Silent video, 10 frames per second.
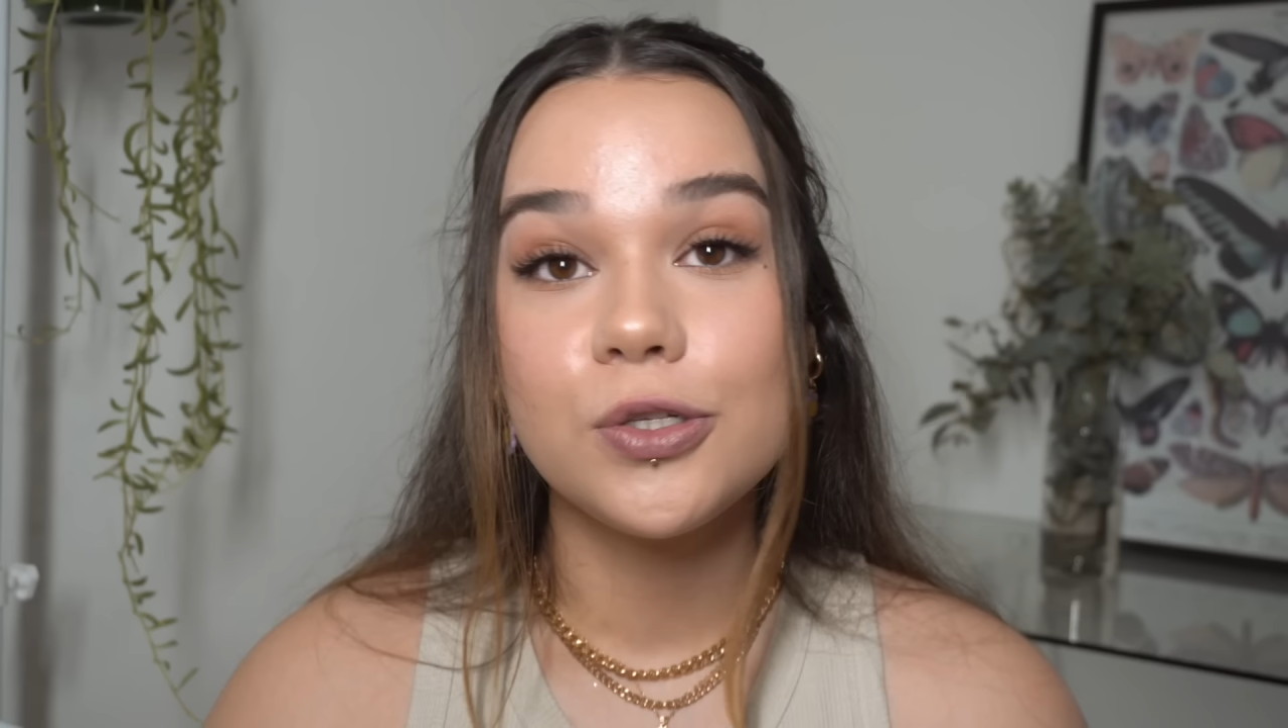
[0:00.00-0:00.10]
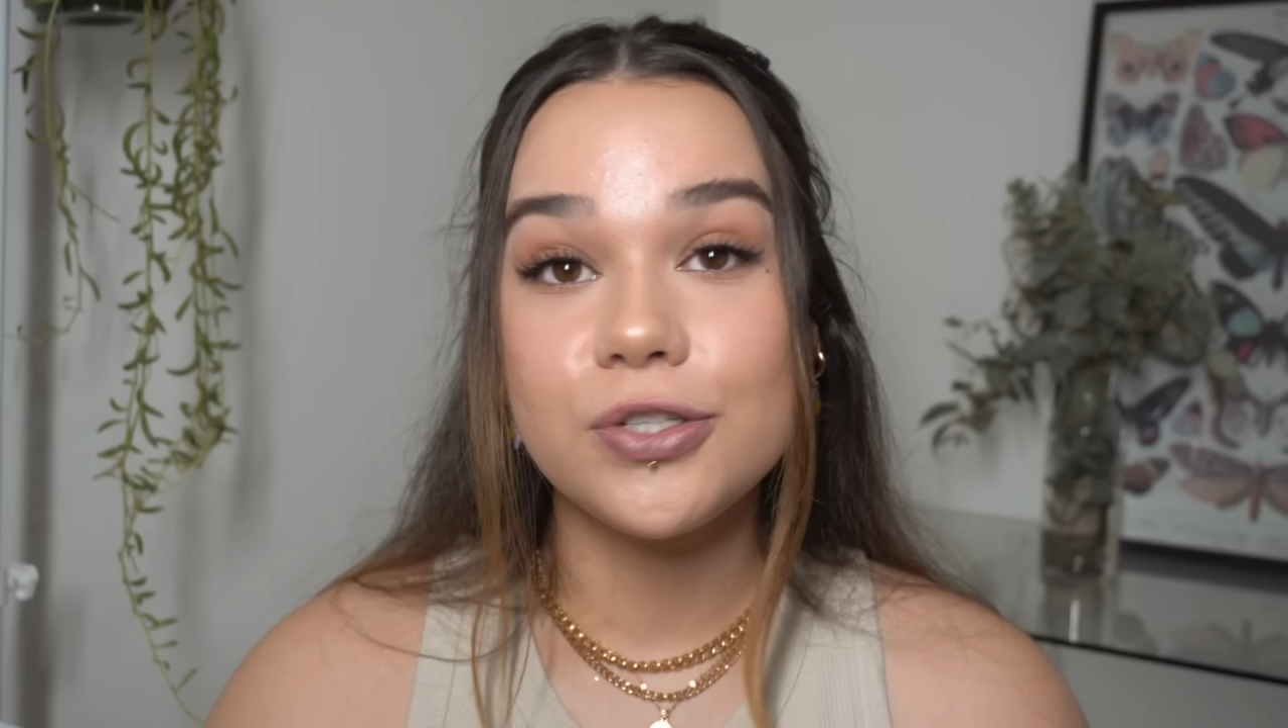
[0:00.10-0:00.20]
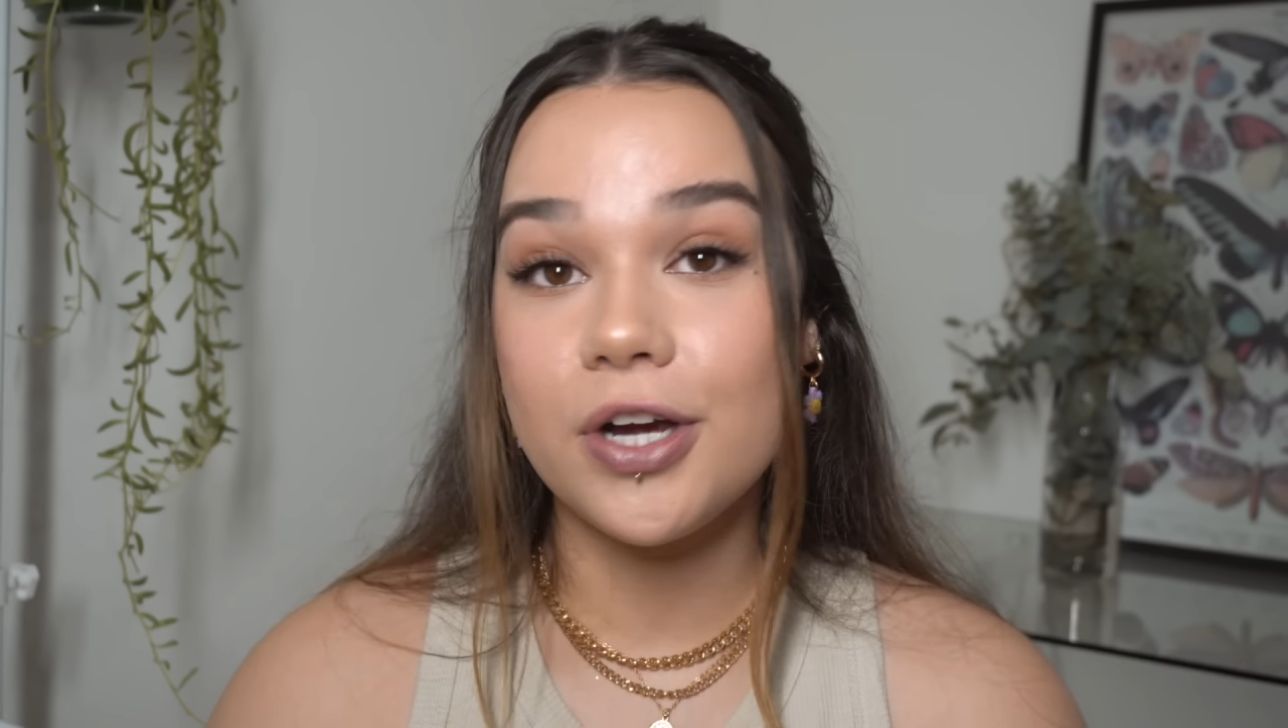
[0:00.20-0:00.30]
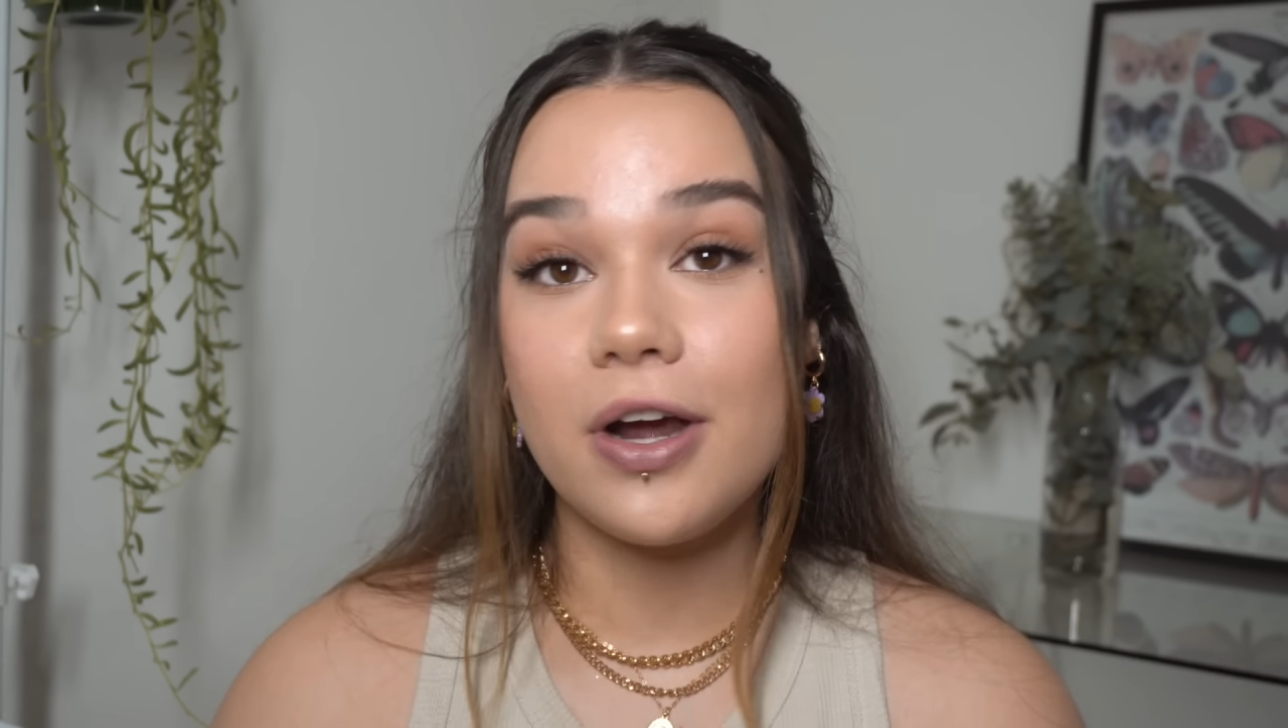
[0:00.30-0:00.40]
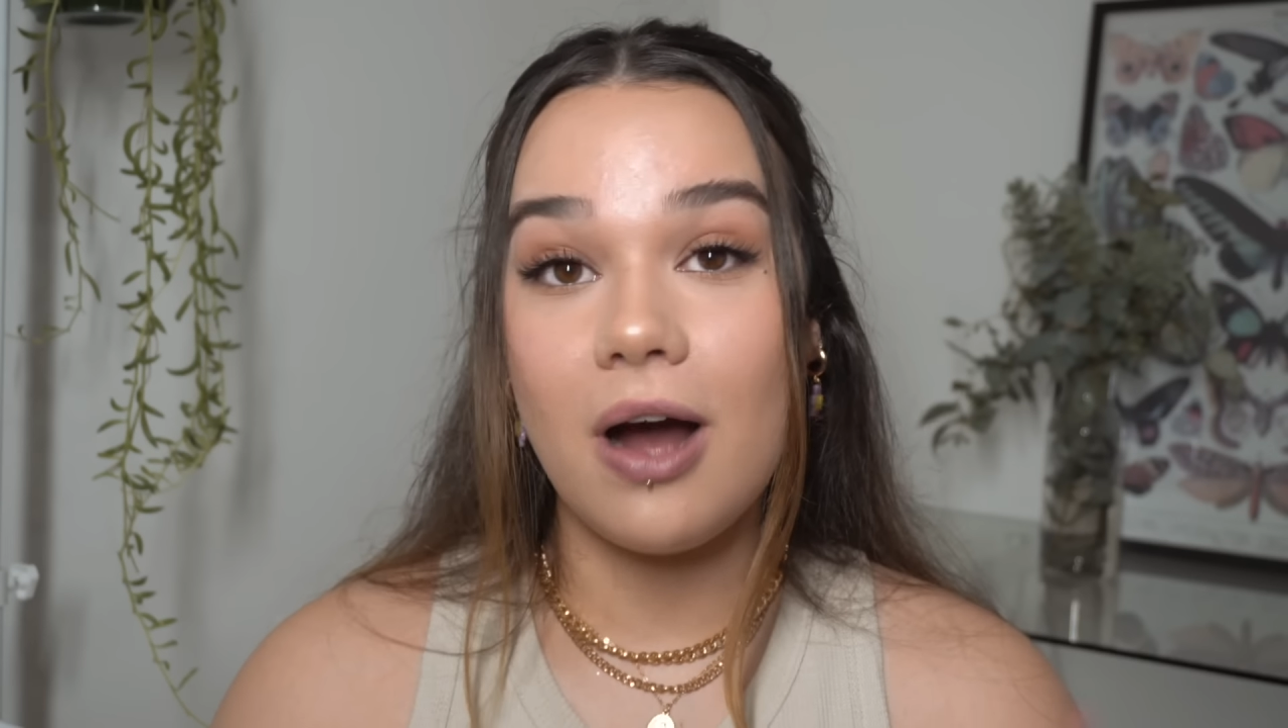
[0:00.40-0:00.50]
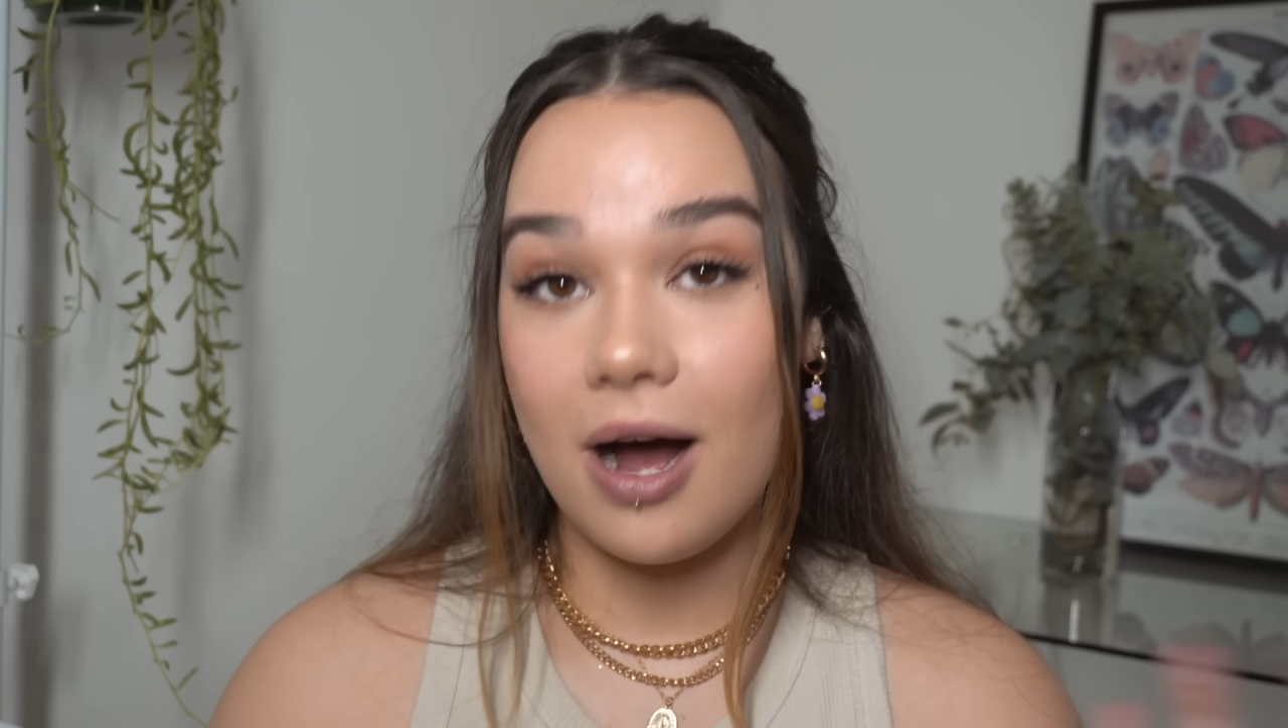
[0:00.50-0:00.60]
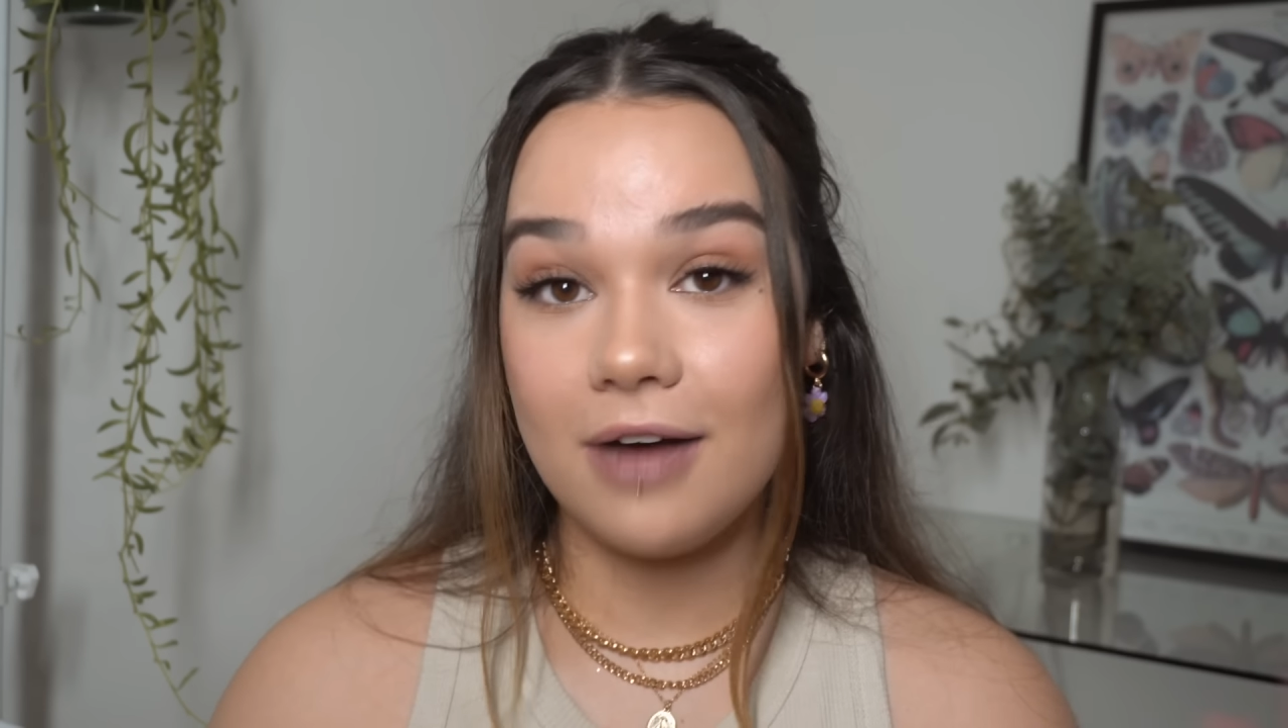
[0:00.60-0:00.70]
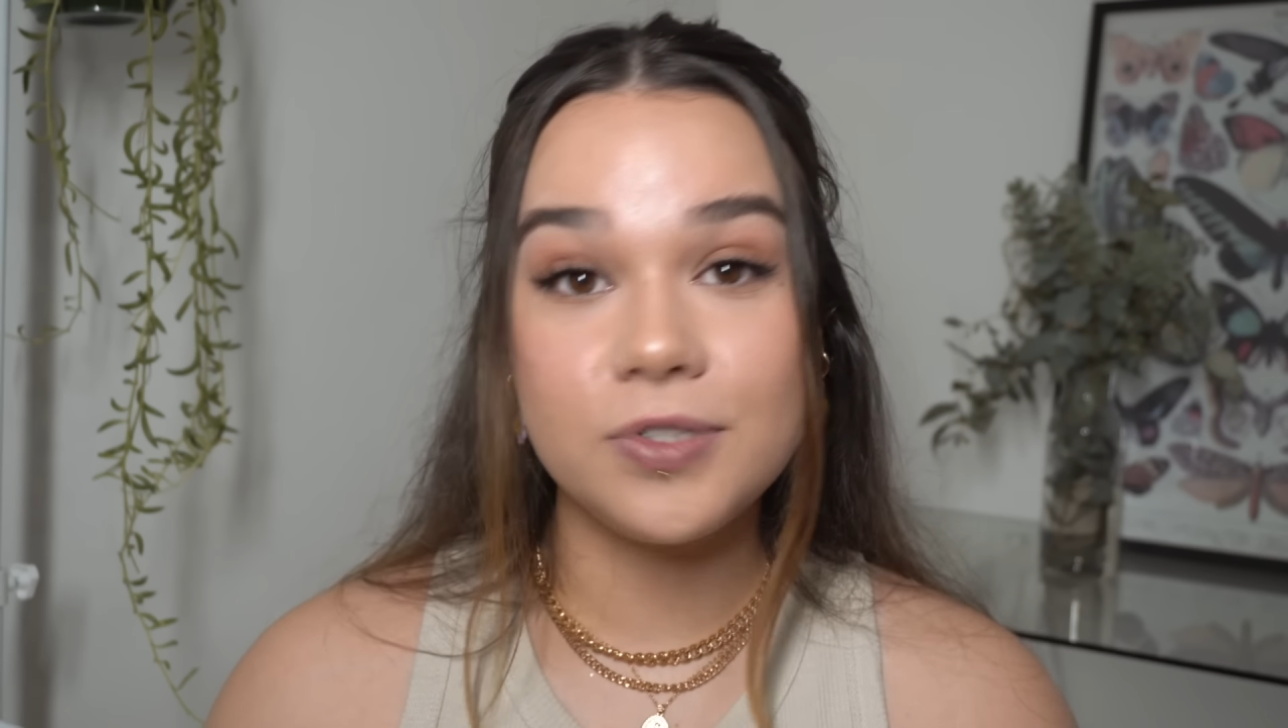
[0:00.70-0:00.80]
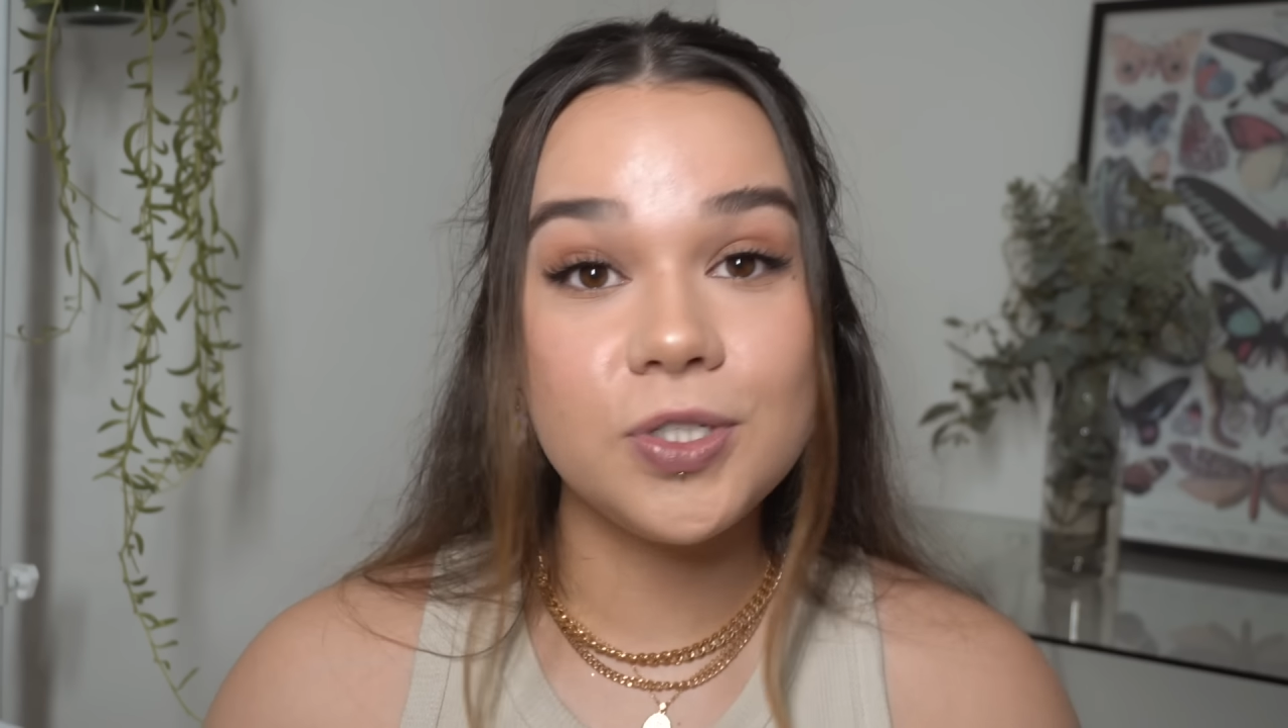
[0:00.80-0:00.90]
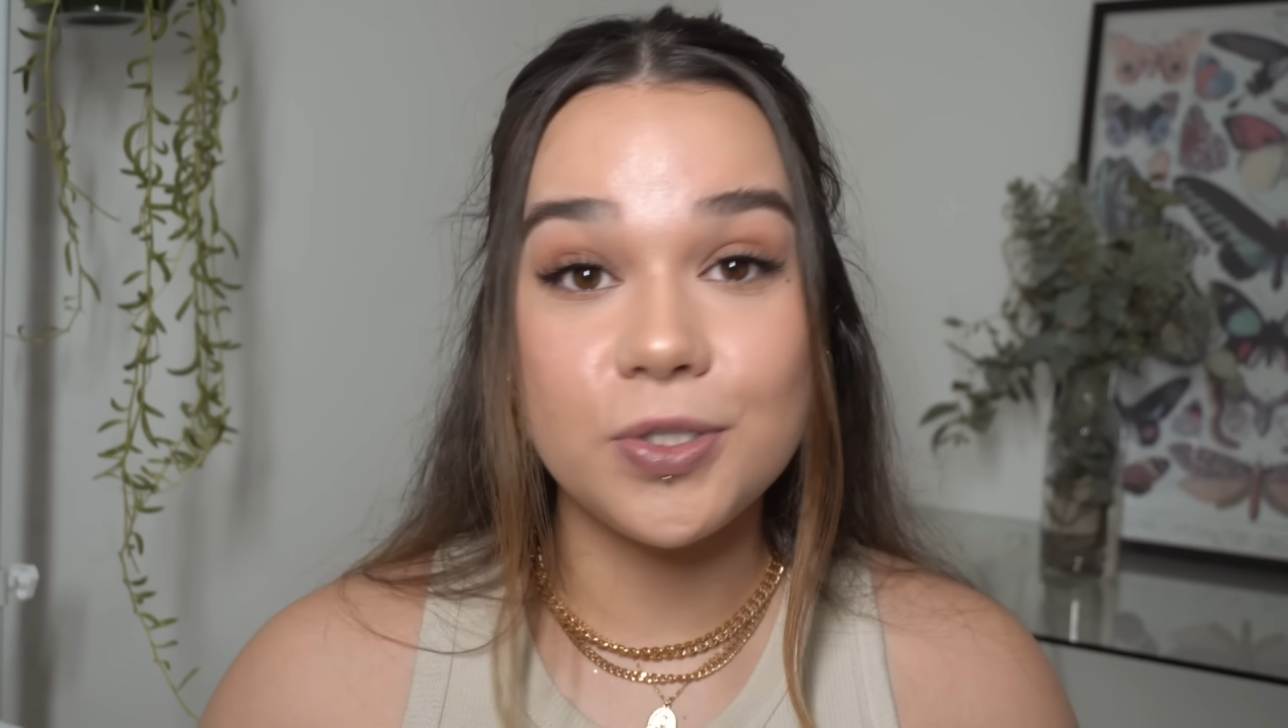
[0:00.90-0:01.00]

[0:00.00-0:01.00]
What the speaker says: So after